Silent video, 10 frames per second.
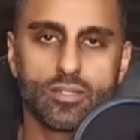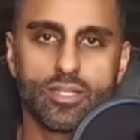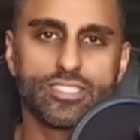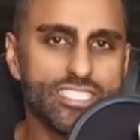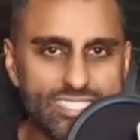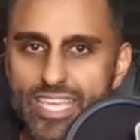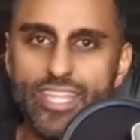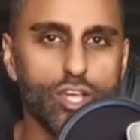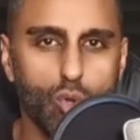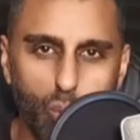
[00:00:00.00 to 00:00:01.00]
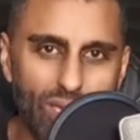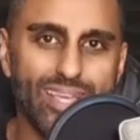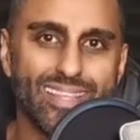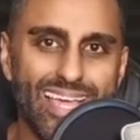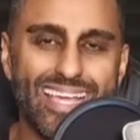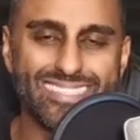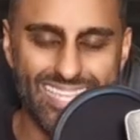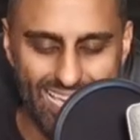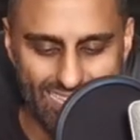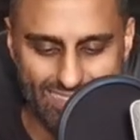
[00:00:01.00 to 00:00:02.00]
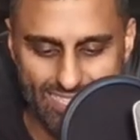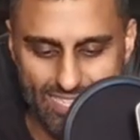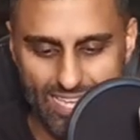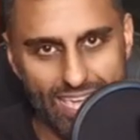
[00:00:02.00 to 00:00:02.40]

Now, just taking a quick glance at the